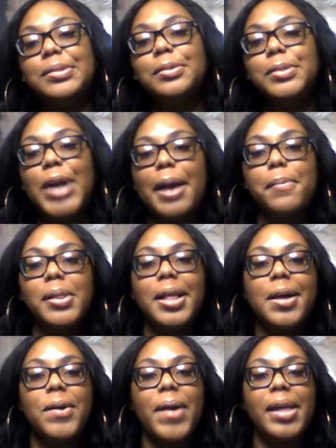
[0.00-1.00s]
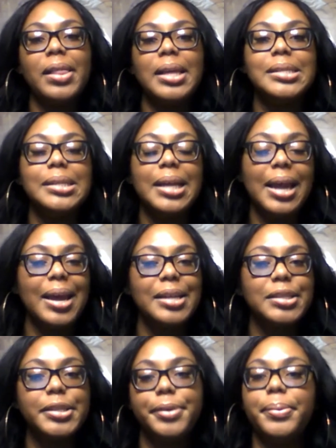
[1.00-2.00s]
subscribe below and let's get
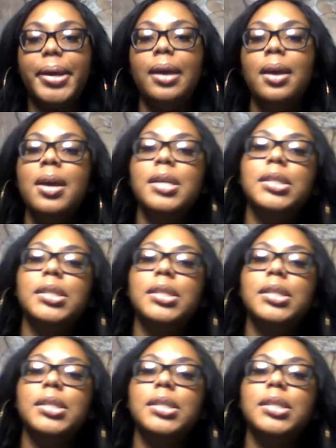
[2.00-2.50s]
into it.